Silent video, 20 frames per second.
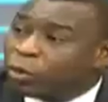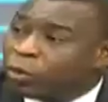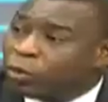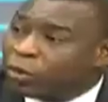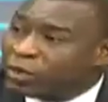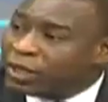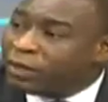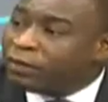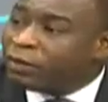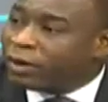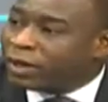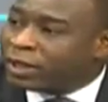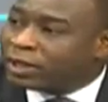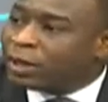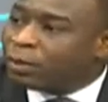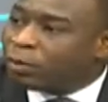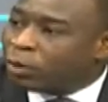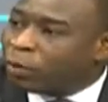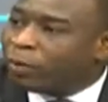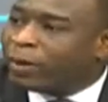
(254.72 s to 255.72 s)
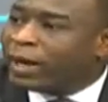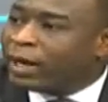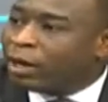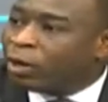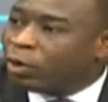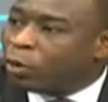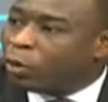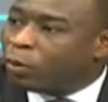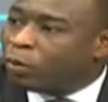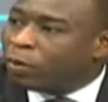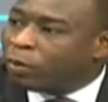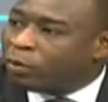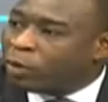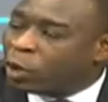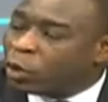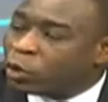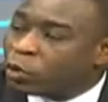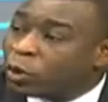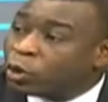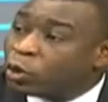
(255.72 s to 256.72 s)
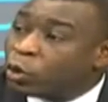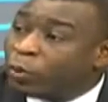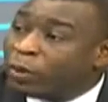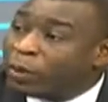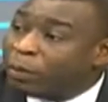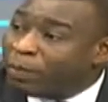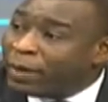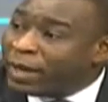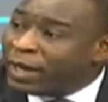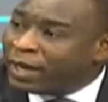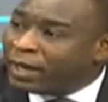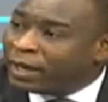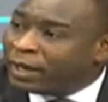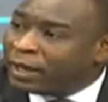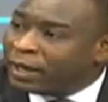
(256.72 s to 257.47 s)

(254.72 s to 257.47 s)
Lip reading: say, for example, buy a home, because what you'll be paying